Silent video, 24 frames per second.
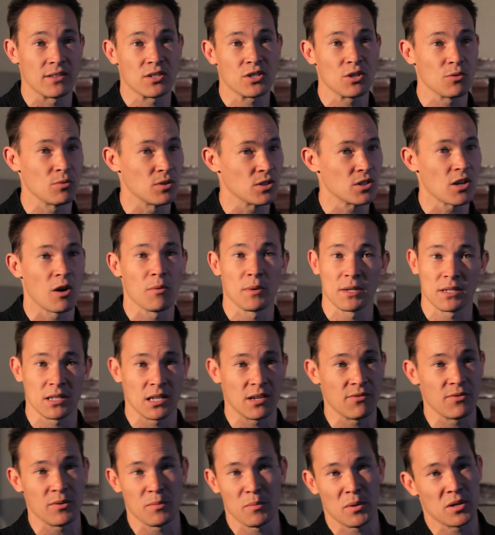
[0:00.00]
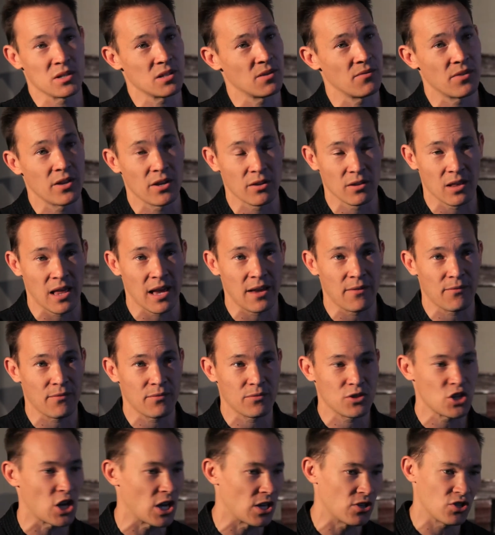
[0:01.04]
Students always leaving because of their life
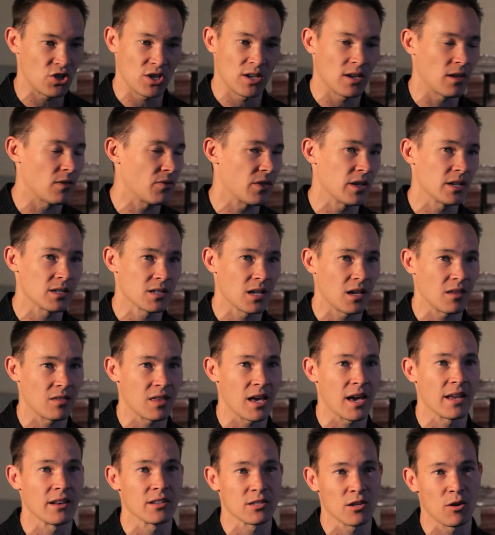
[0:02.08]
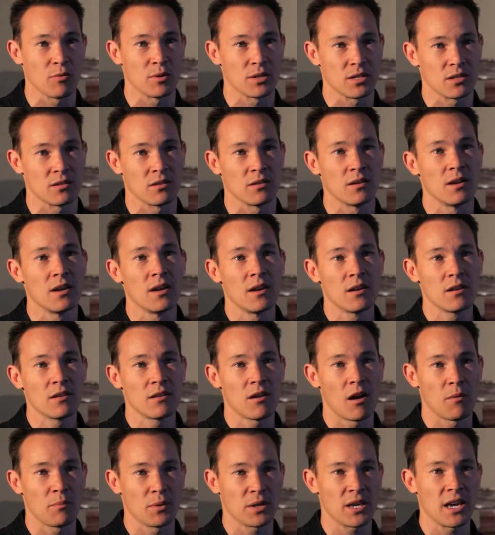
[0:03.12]
changing and things like that is always a
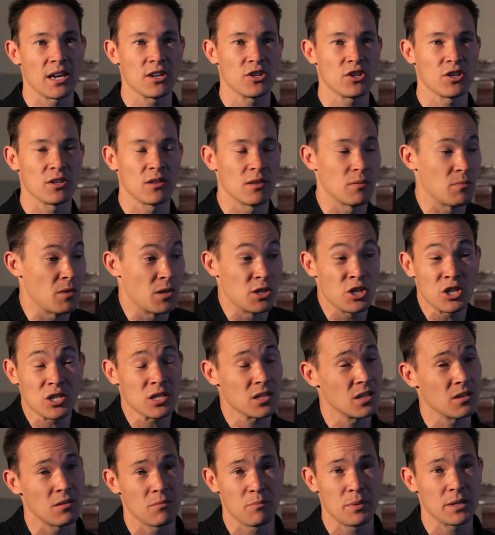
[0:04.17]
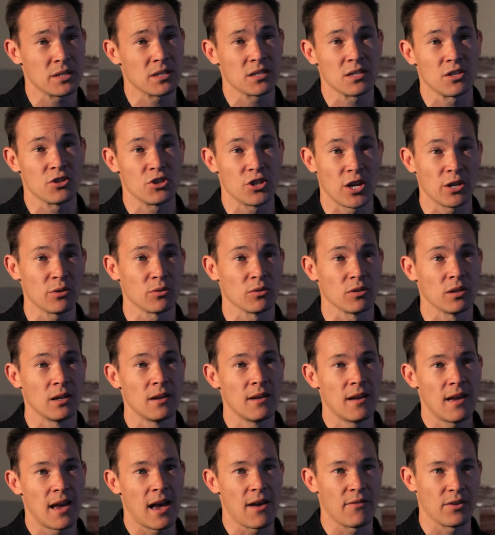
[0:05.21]
complication. Just the business in general,
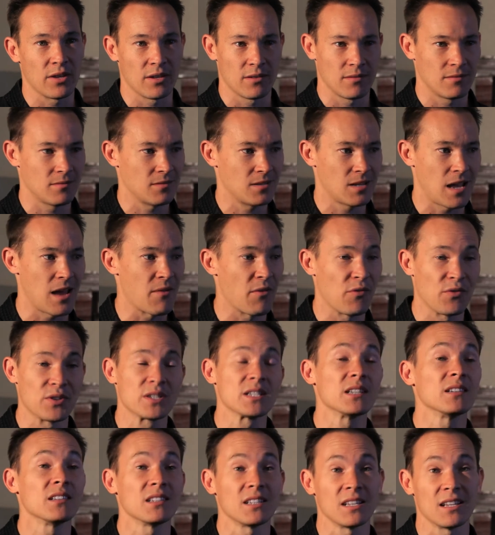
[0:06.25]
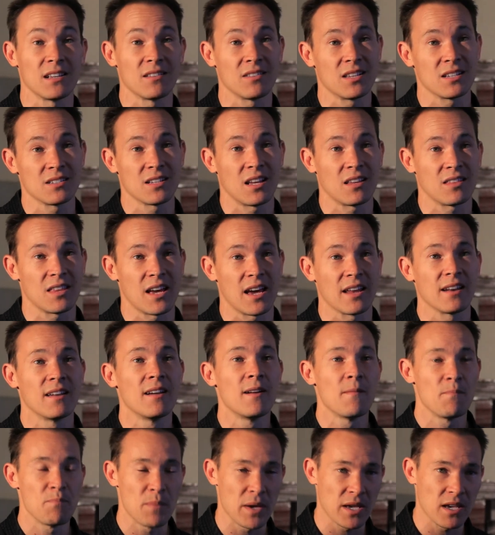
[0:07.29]
having to have a facility and things like
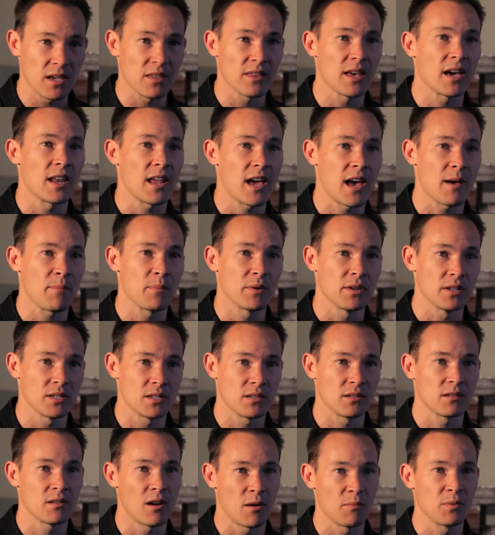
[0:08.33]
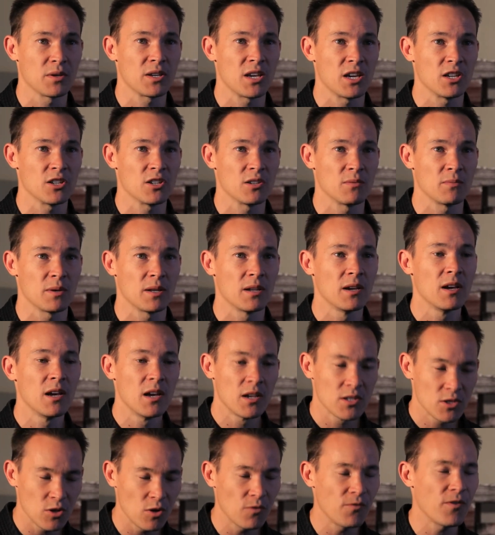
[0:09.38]
that, making that happen is a complication. But
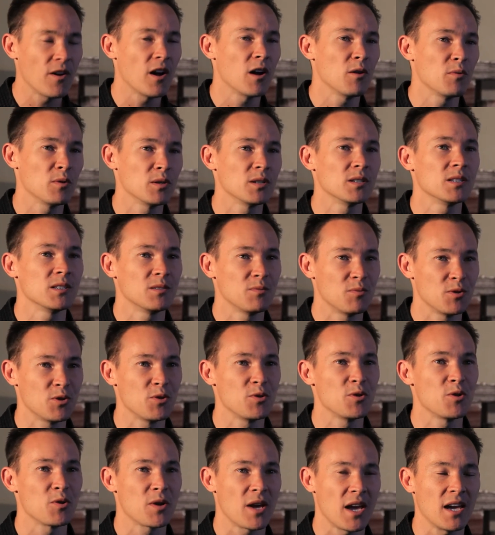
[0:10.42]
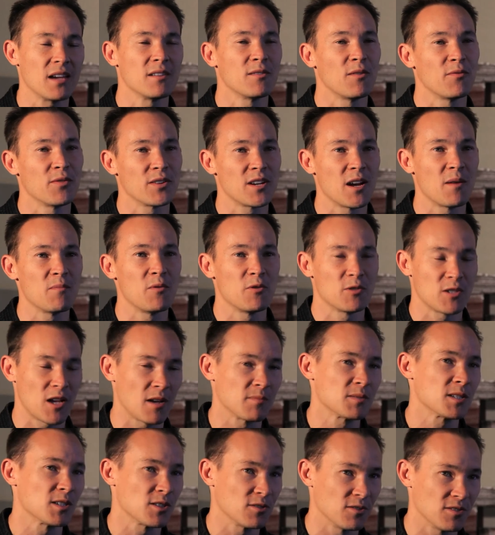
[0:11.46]
so far, we're, we're doing okay and overcome those
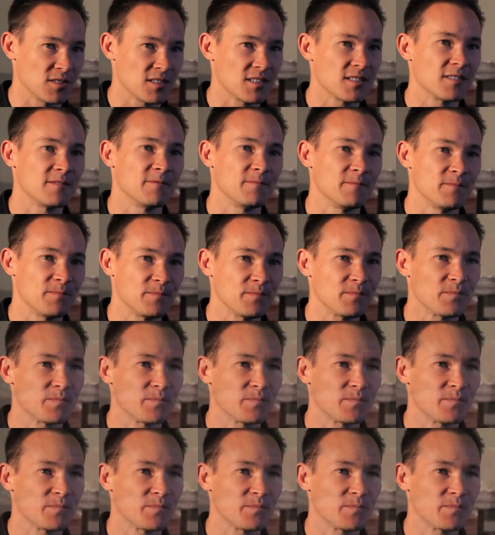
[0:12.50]
obstacles. You know what?